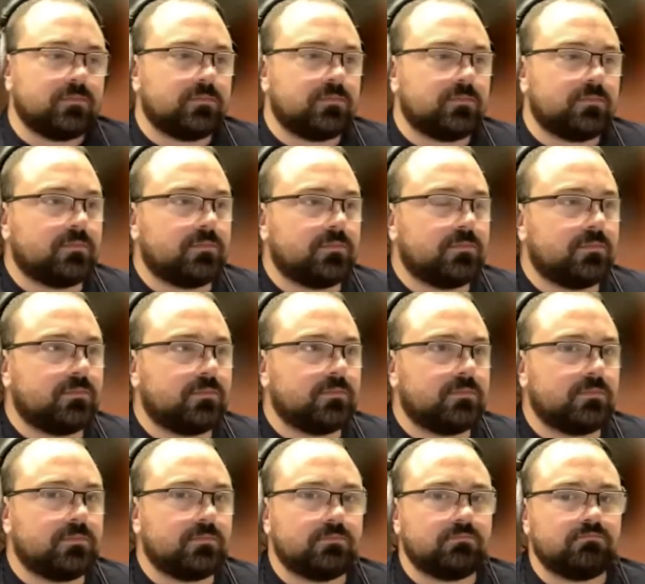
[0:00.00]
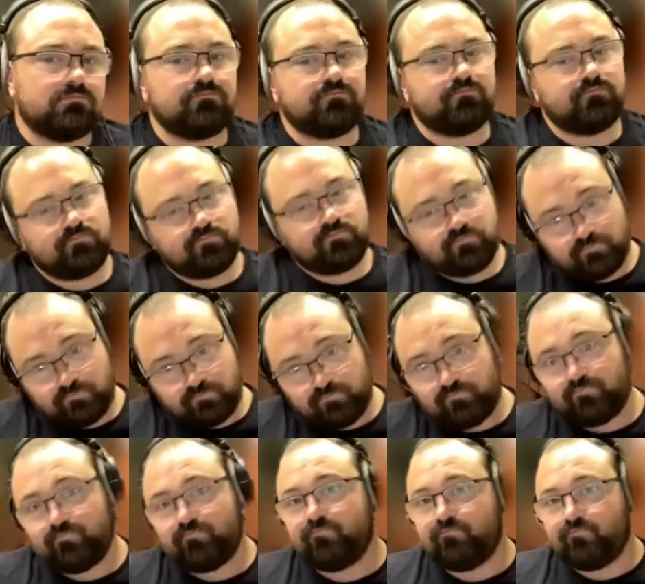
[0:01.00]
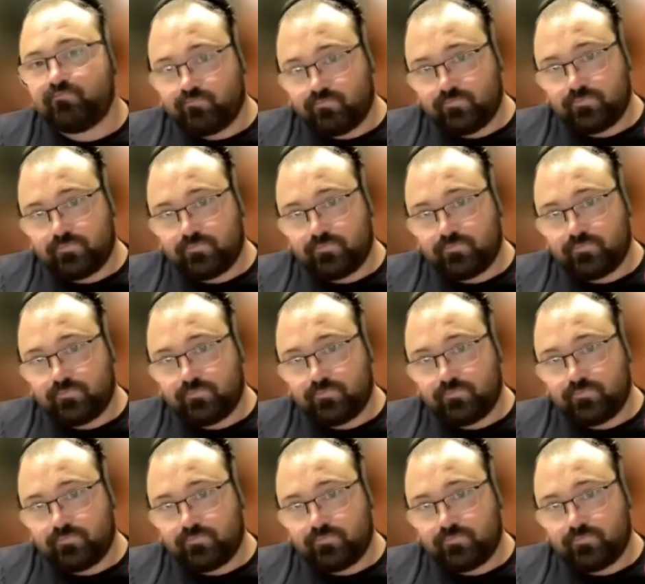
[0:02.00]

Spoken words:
cards, there's people I know want